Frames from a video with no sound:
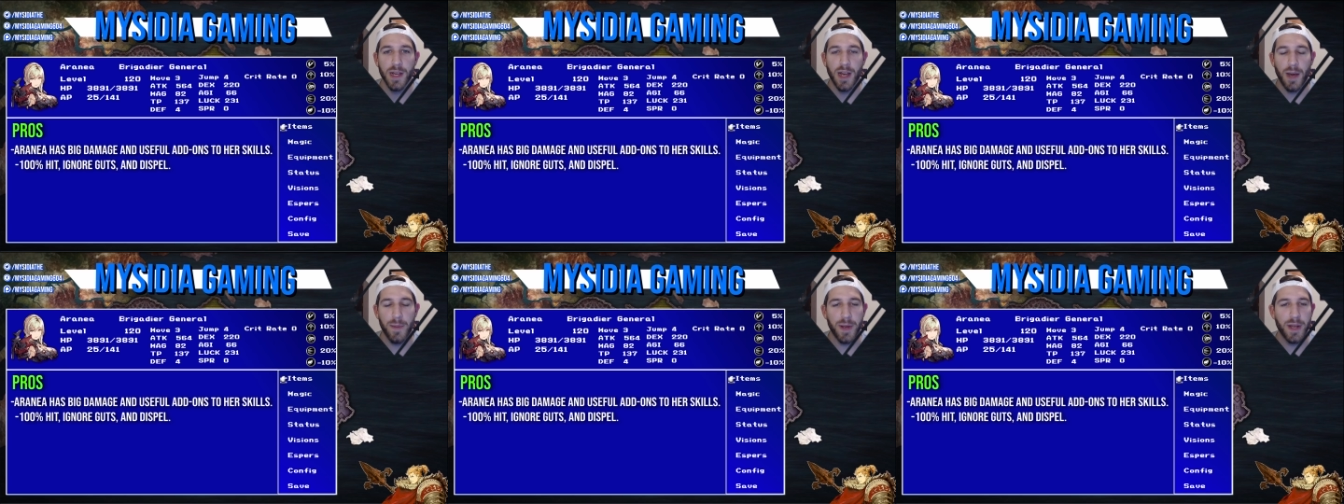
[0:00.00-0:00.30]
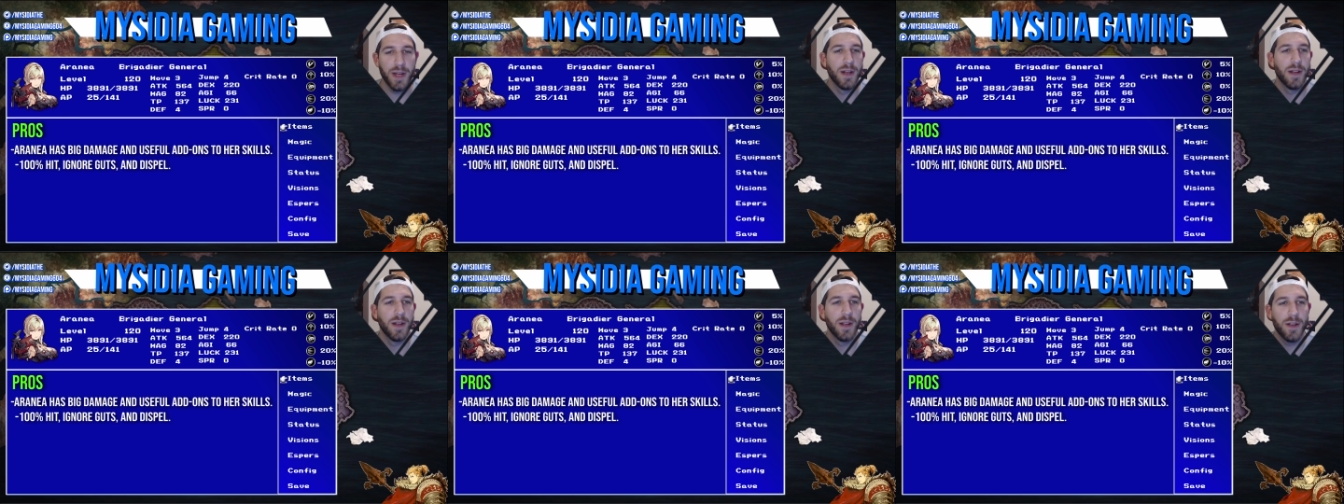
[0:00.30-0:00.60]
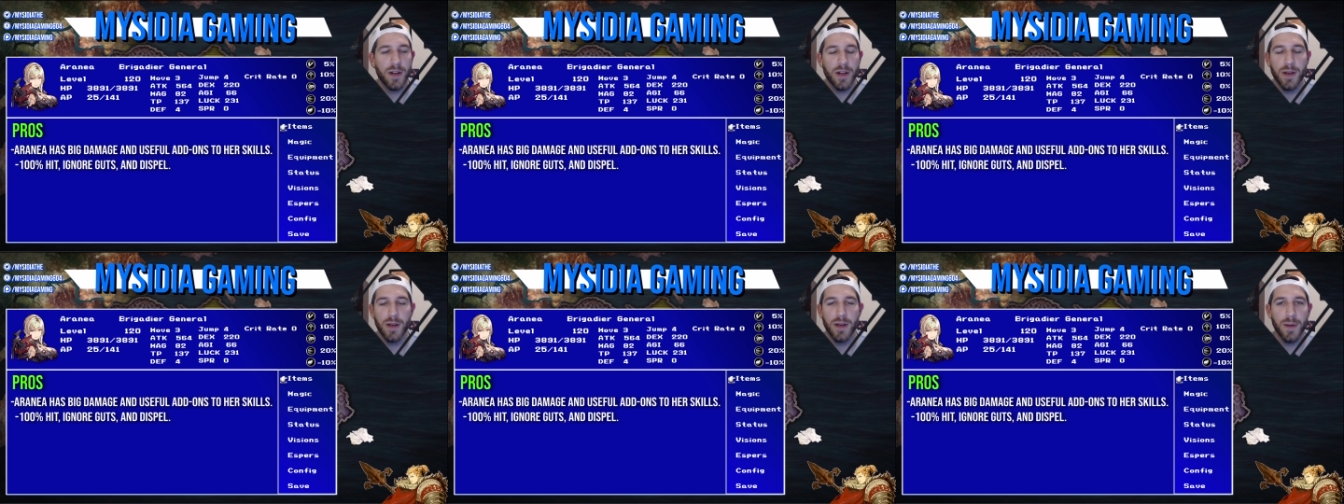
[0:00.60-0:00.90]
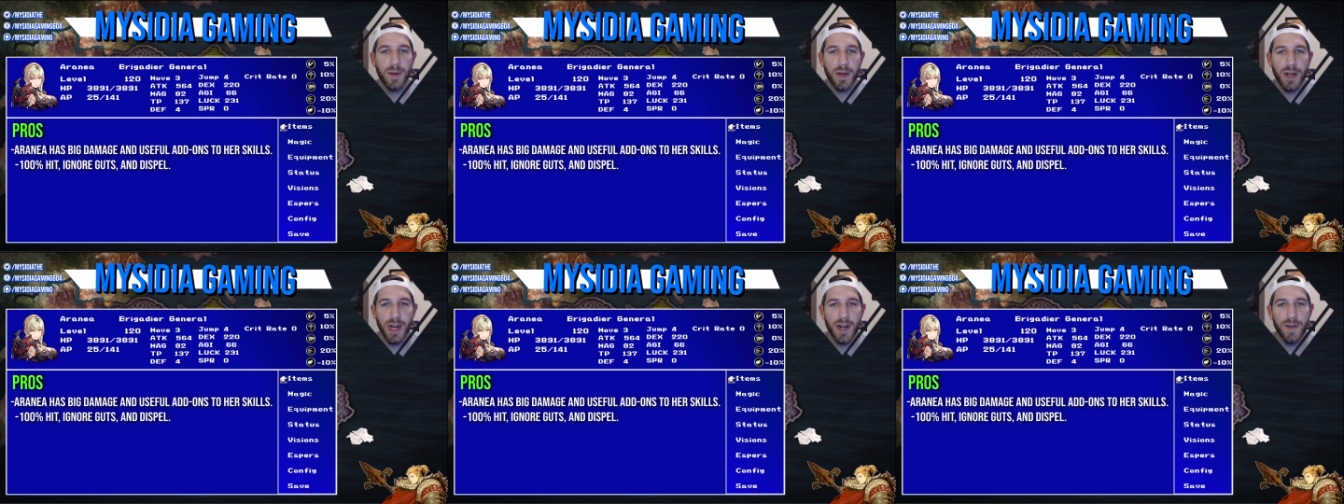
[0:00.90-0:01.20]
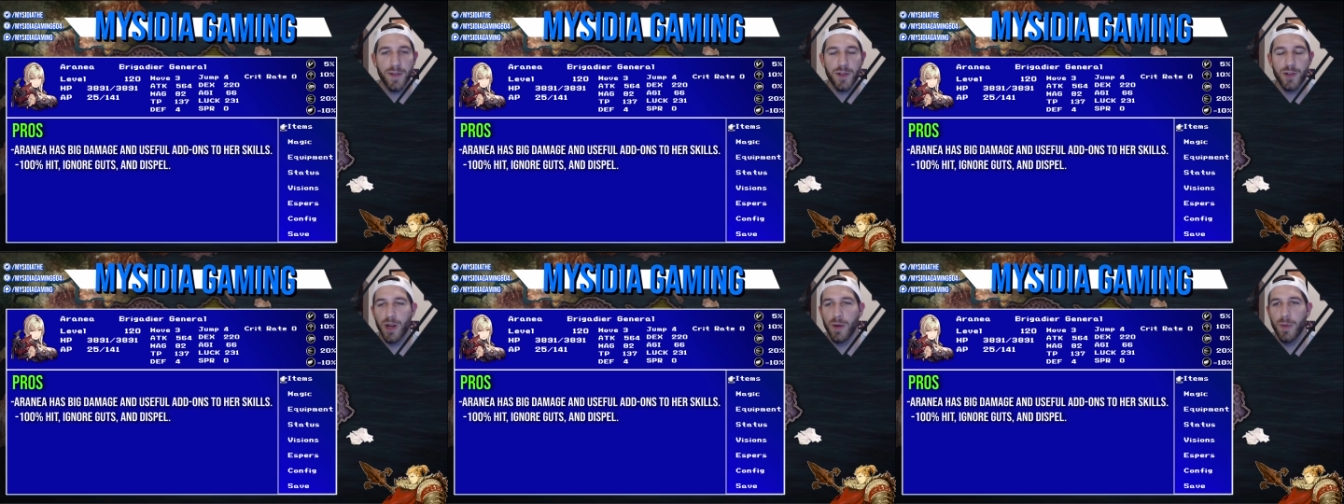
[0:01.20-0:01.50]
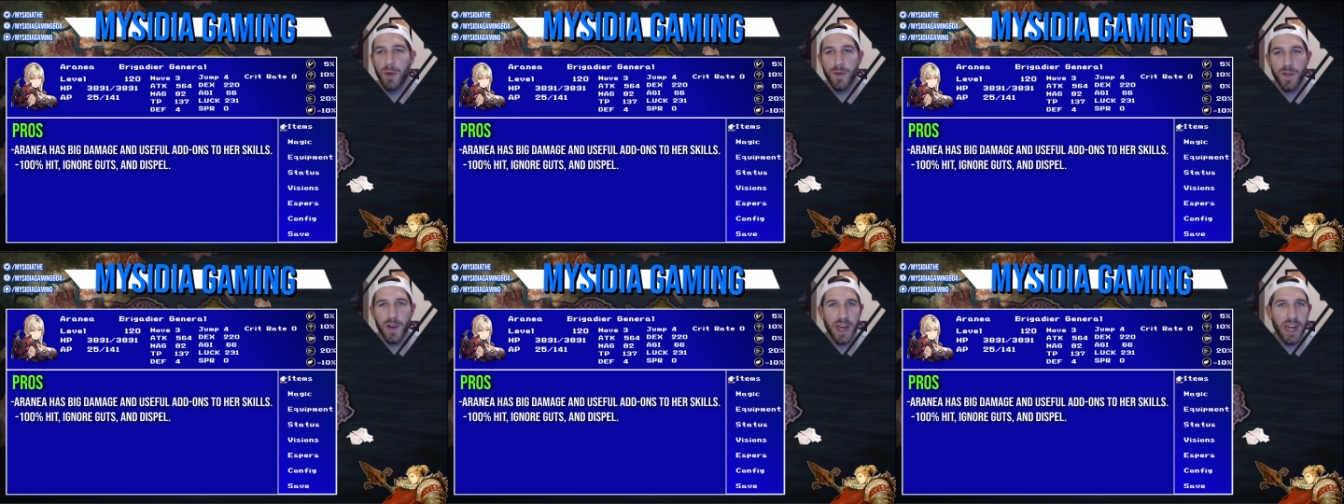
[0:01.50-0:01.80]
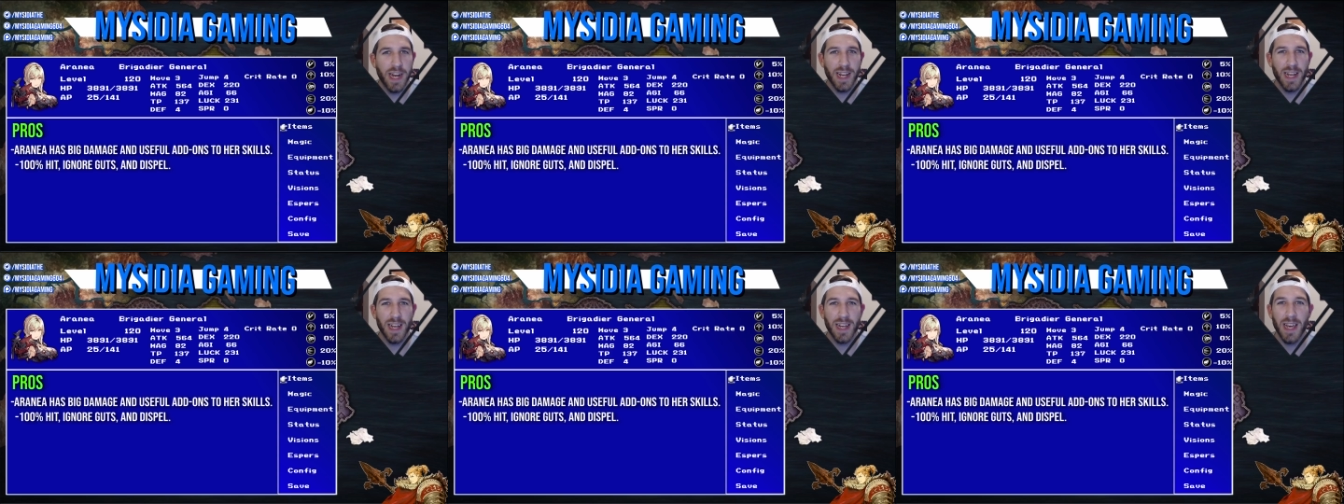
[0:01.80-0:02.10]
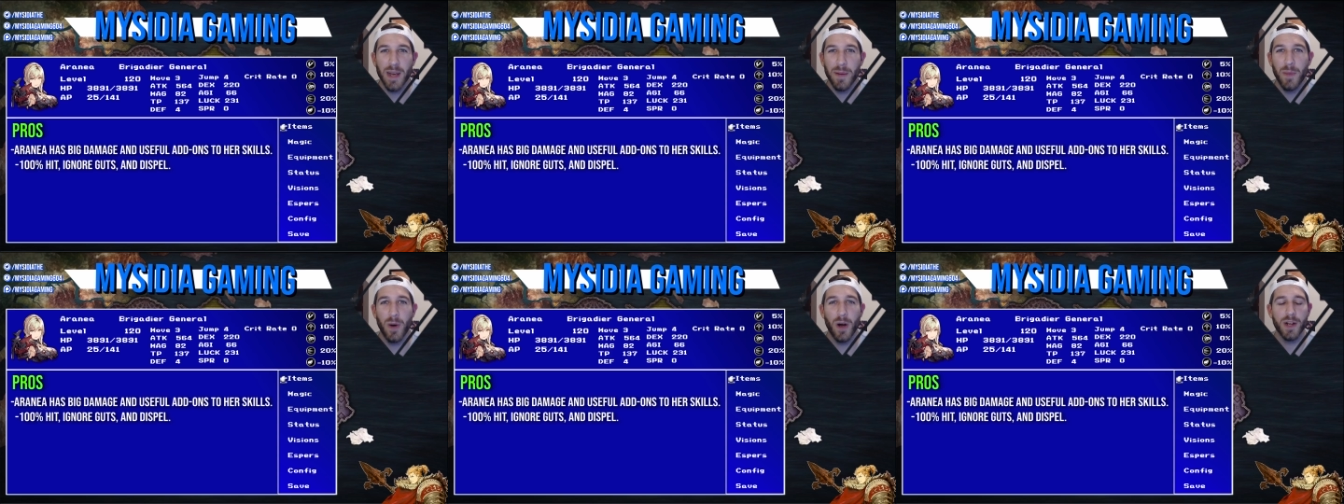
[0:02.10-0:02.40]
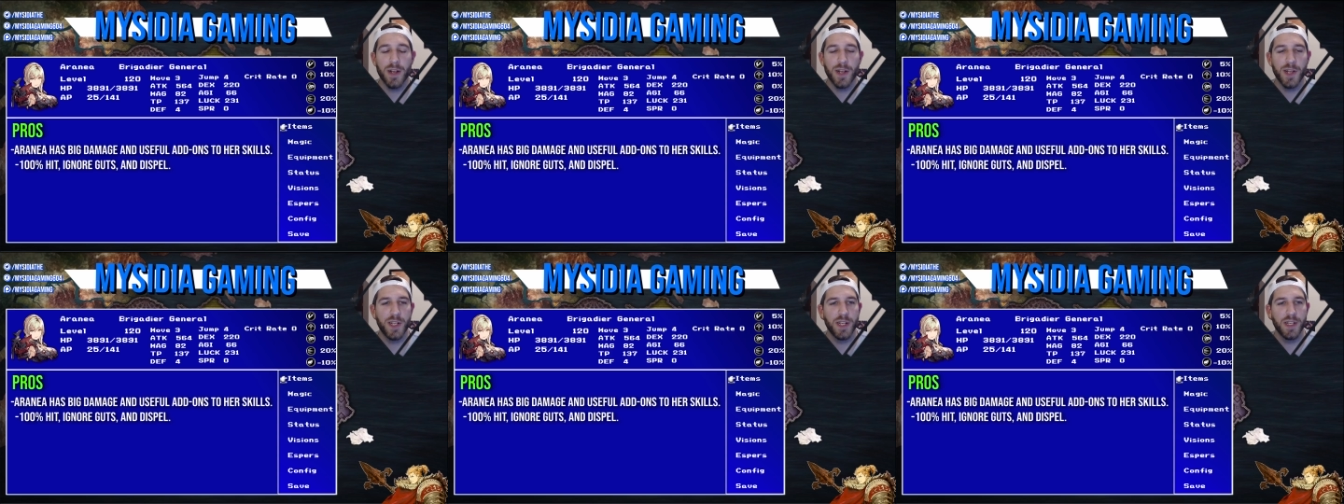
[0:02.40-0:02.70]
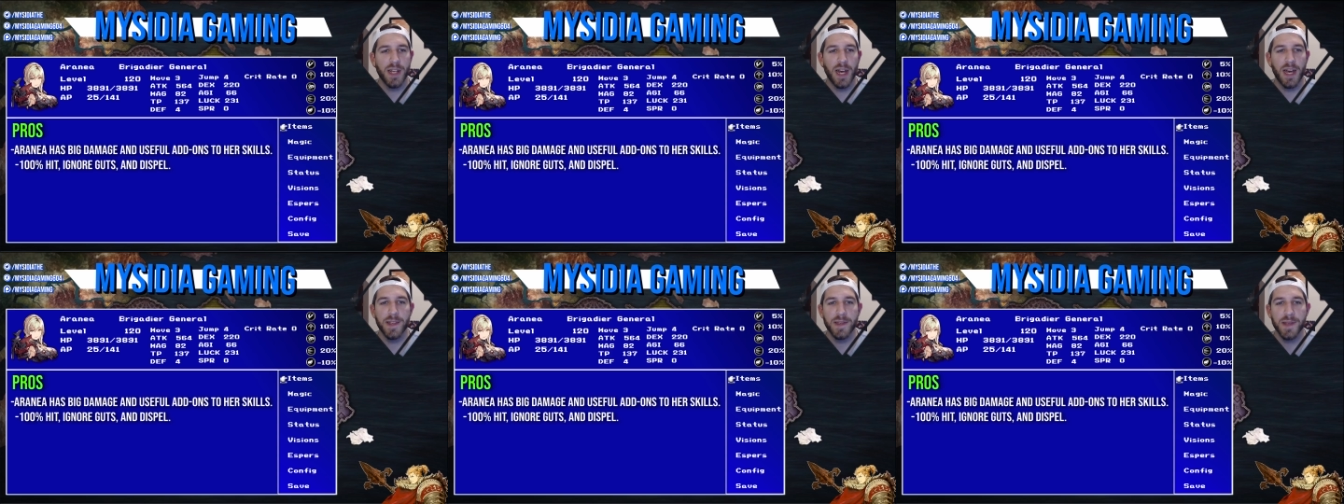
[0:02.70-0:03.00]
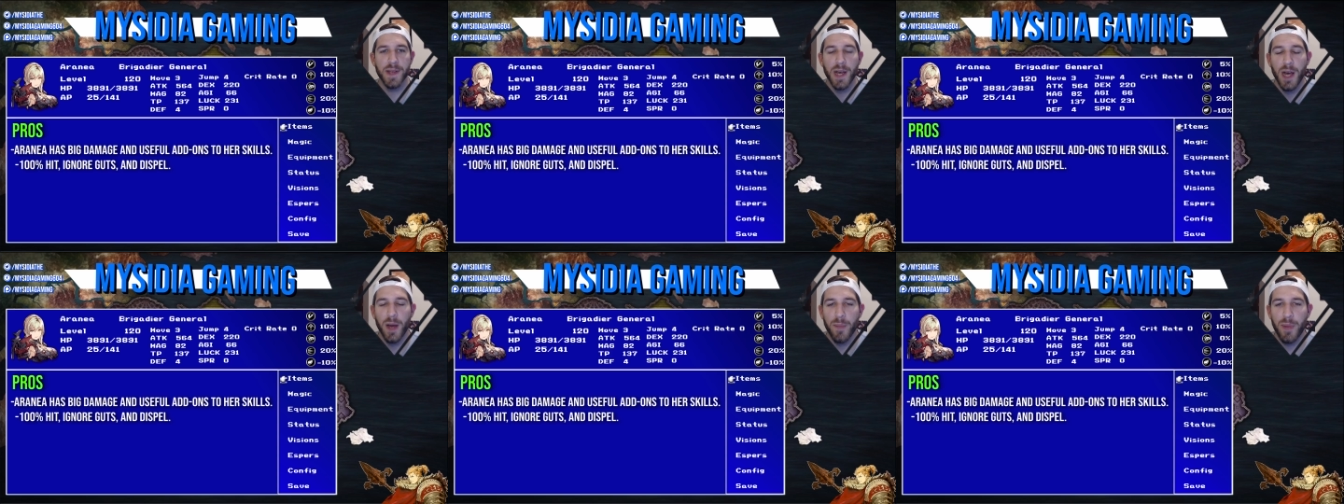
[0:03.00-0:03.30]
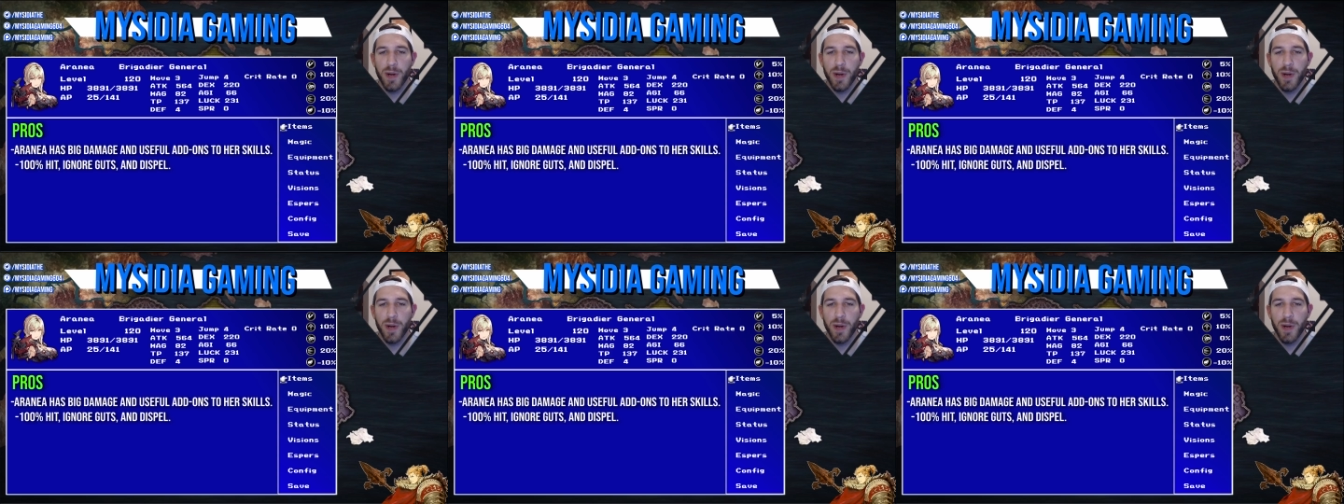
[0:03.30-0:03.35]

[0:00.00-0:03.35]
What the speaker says: I mean, you're kind of in trouble if you're hitting a King Mont because she's ice,